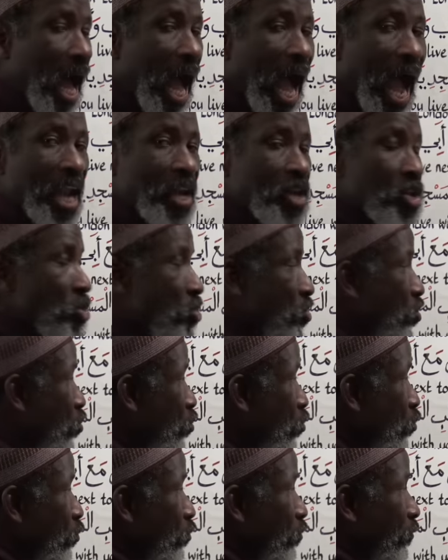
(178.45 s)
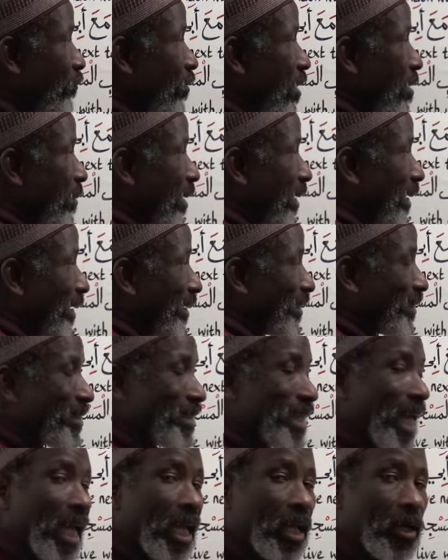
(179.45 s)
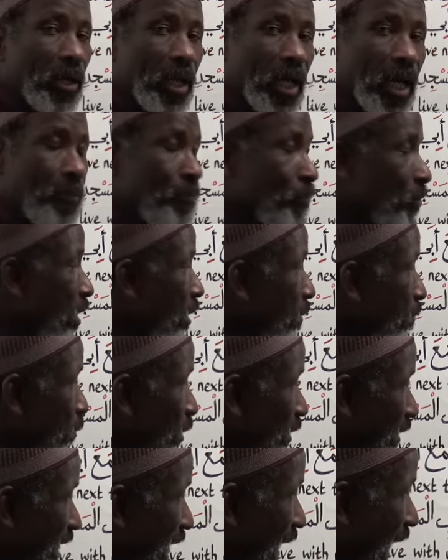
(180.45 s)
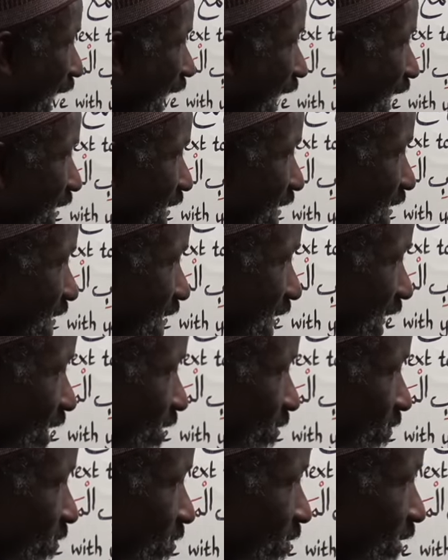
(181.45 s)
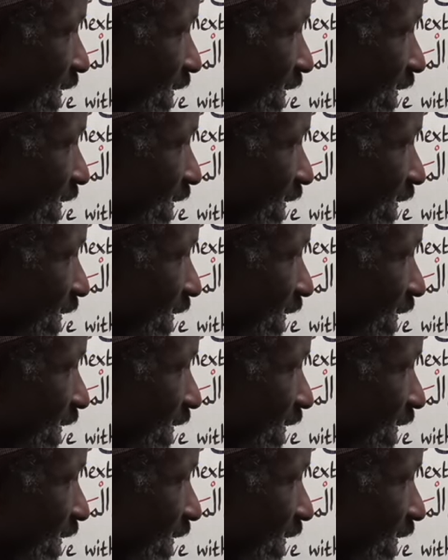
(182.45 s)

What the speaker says: and you feminine singular, but the ending,